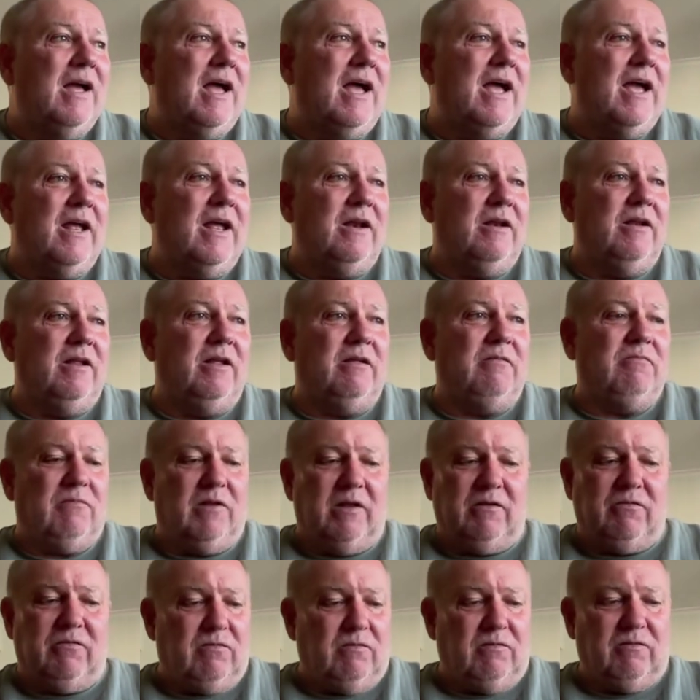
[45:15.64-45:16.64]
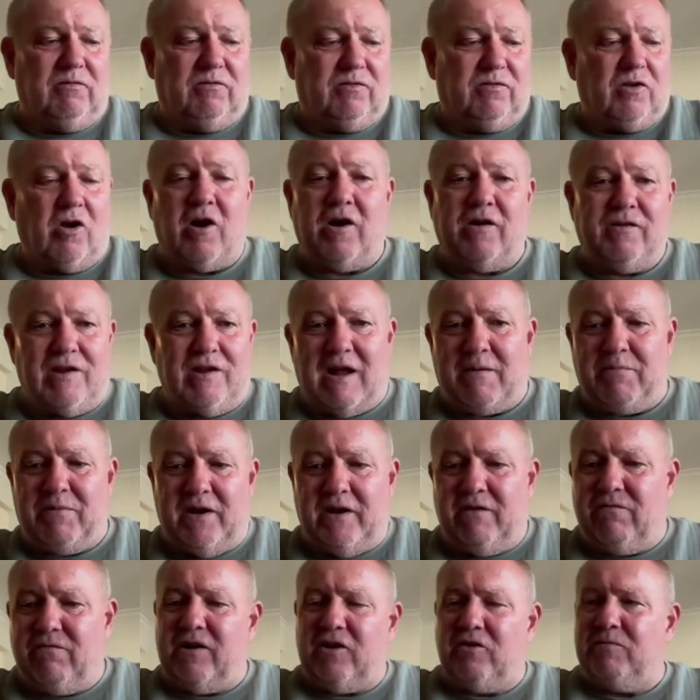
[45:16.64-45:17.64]
And he signs up
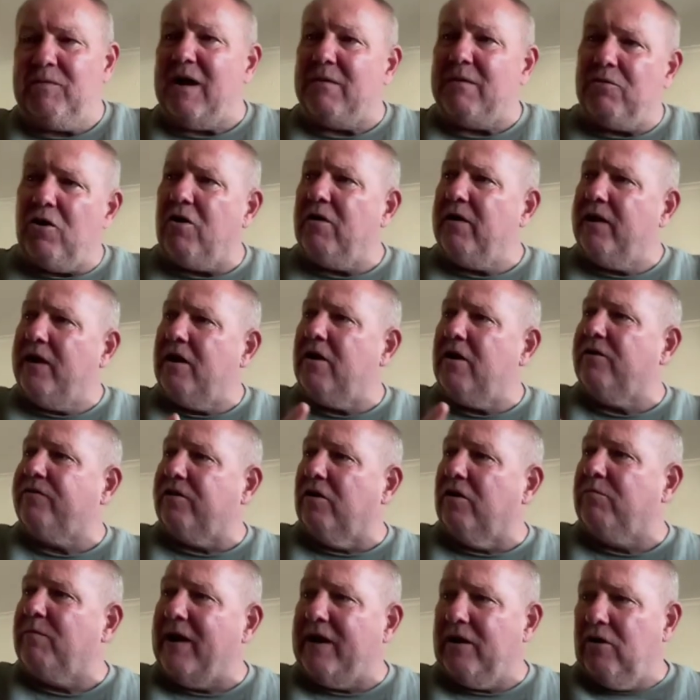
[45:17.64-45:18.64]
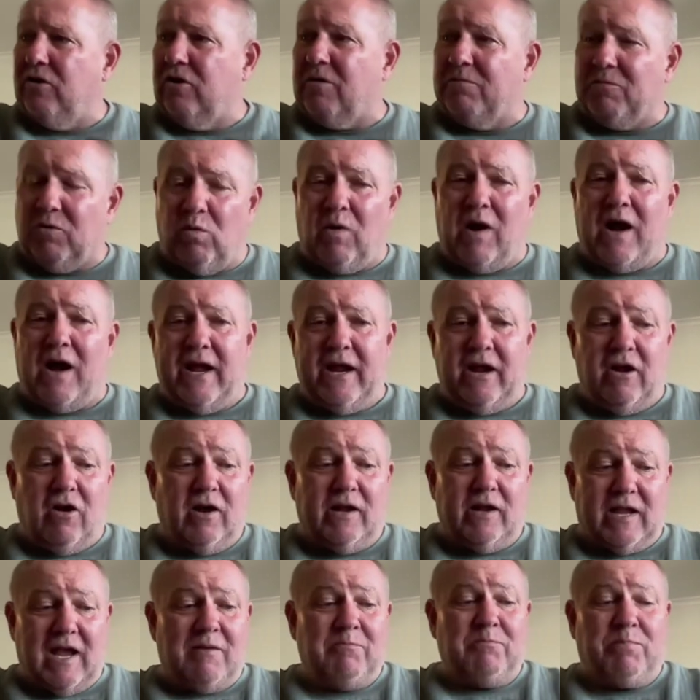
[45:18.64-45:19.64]
and he rings me up. Oh, yeah, I said, mate, look, I'm away.
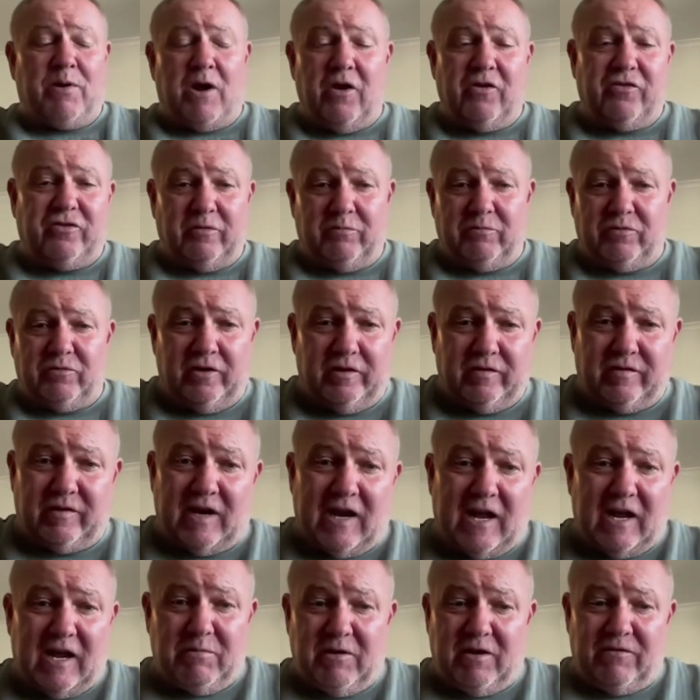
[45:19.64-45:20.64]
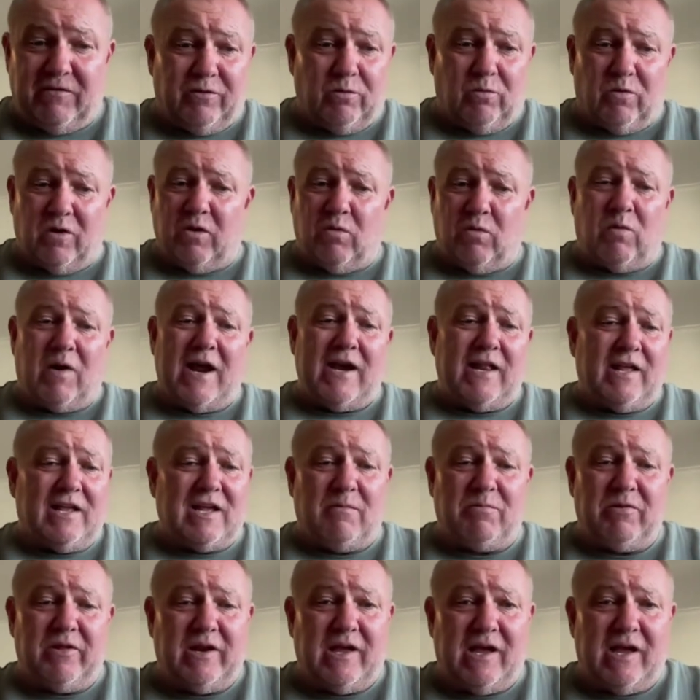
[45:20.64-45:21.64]
I can post them to you today, but if you want to wait a
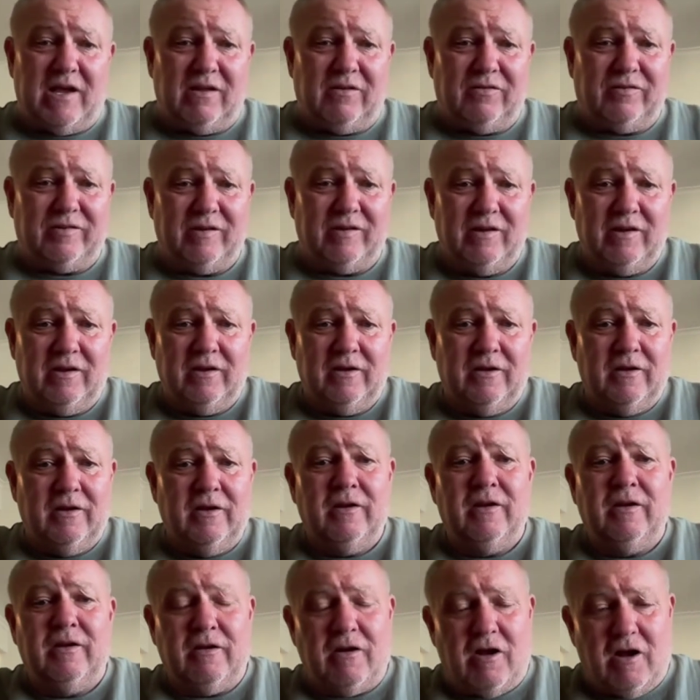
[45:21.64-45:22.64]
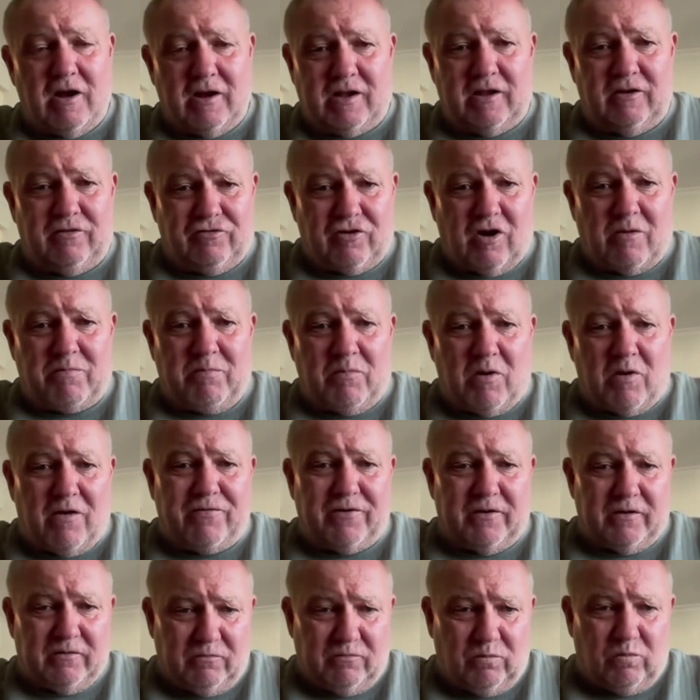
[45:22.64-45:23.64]
couple of days, I can drop them
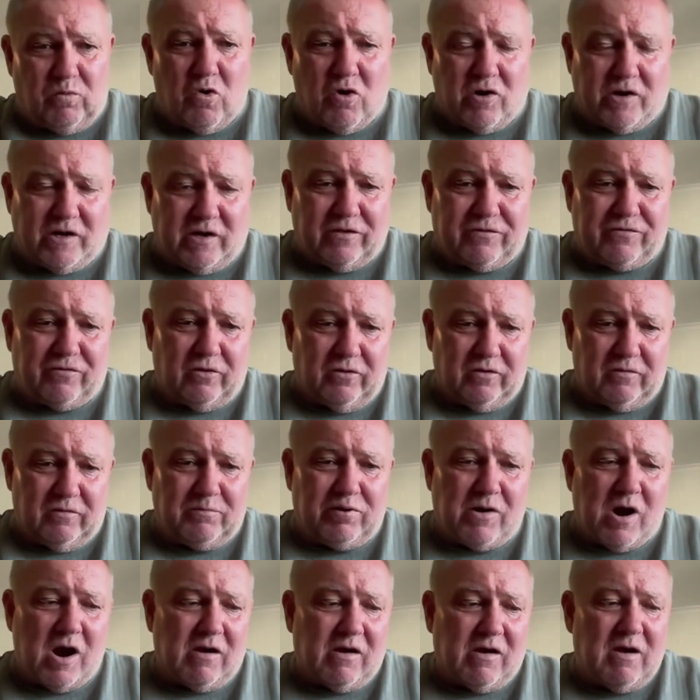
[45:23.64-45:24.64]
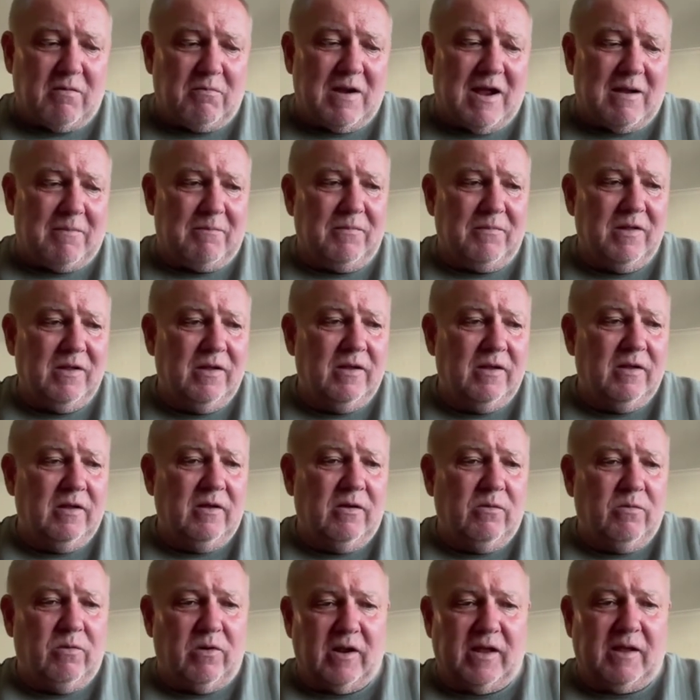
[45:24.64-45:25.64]
off and walk you through it and program up
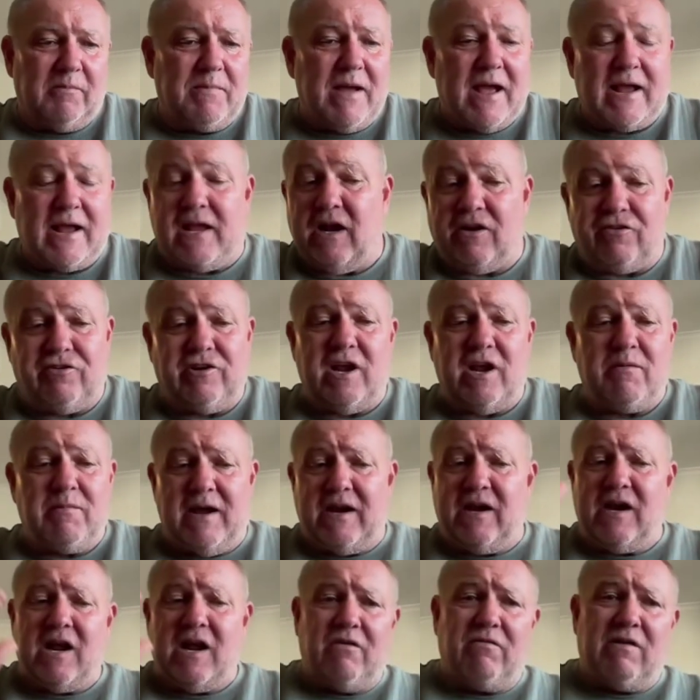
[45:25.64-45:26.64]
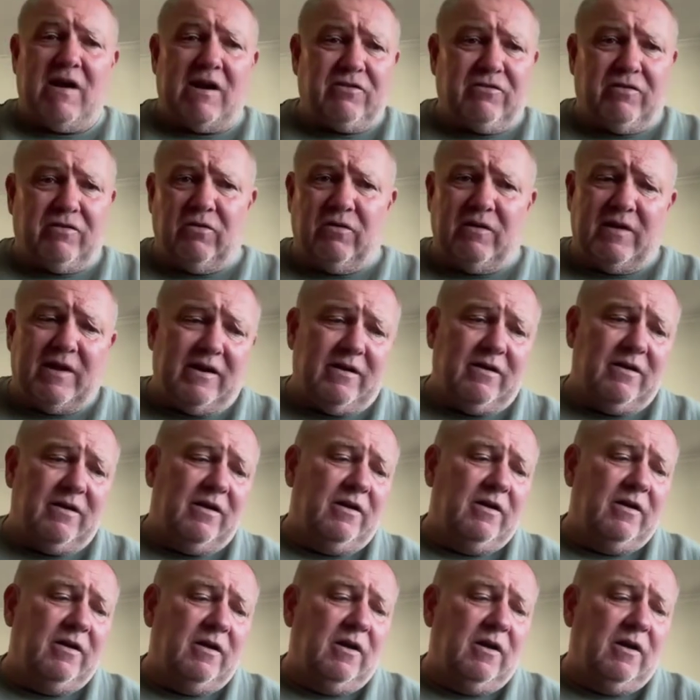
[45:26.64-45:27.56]
when I get back. He goes, yeah, mate, no rush to all that.